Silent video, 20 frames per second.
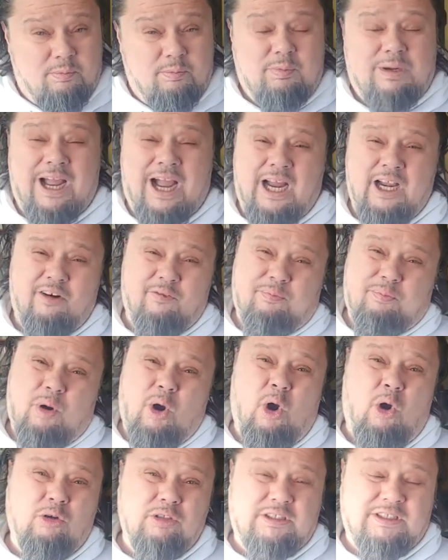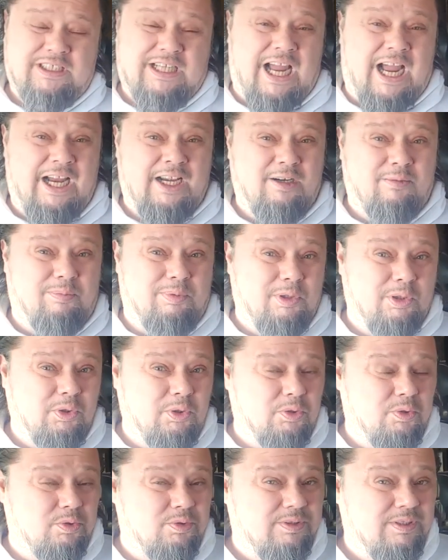kind of post Kind of
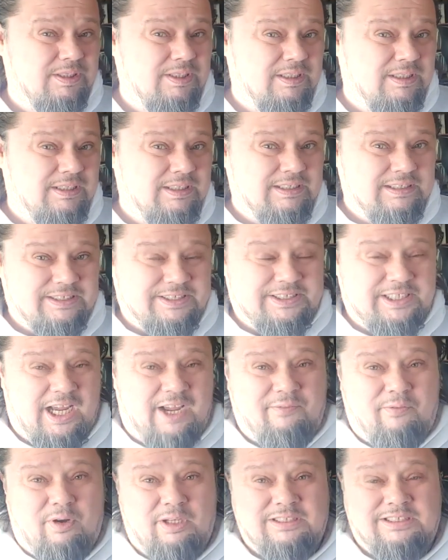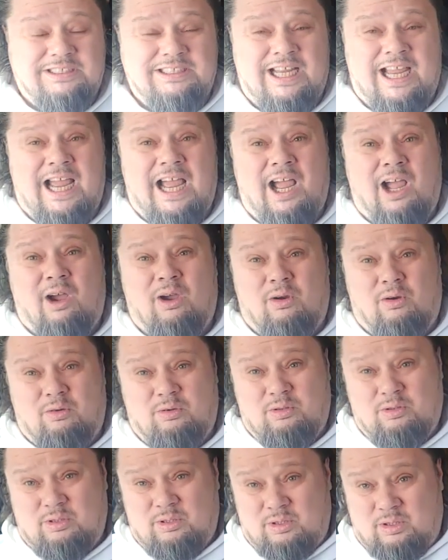Blue, Savoy's now
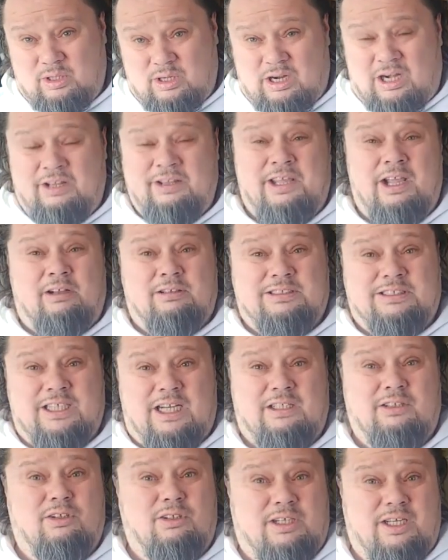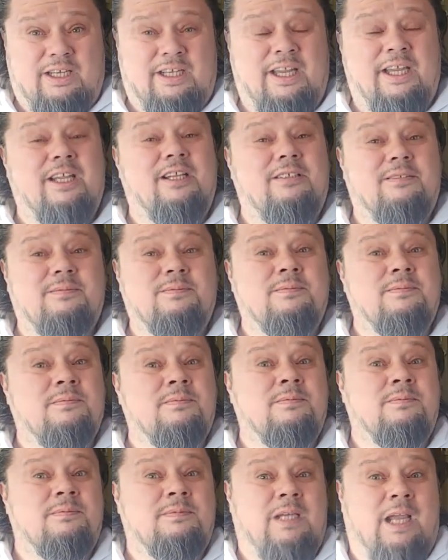on the outside looking in
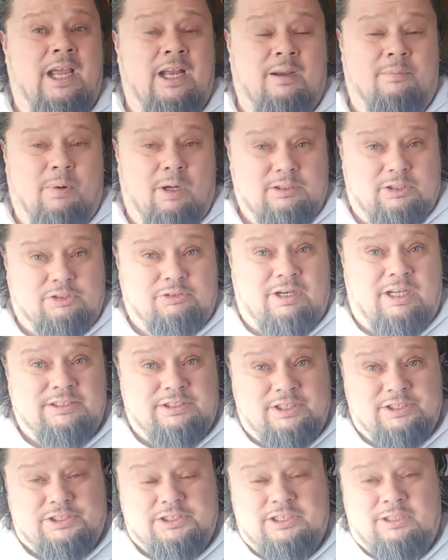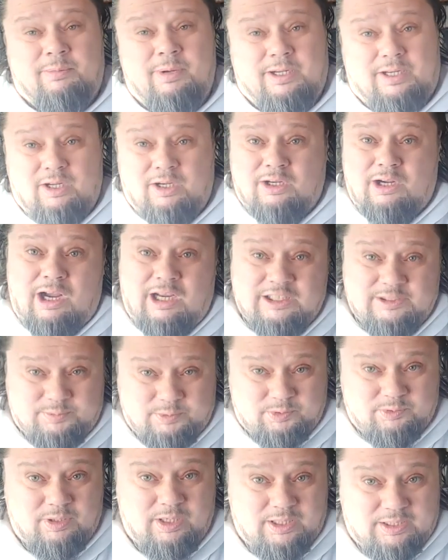and about to transition to making
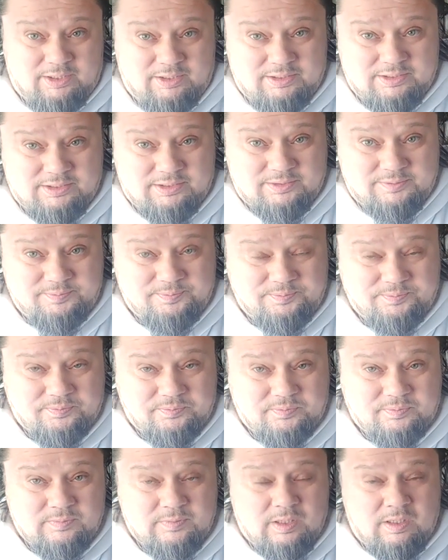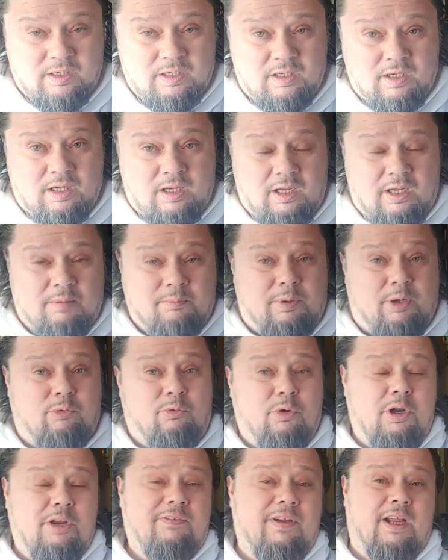gospel records. But
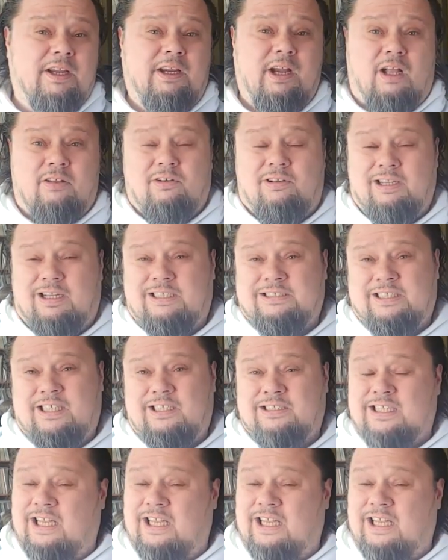Rudy Van Gelder, like I said, is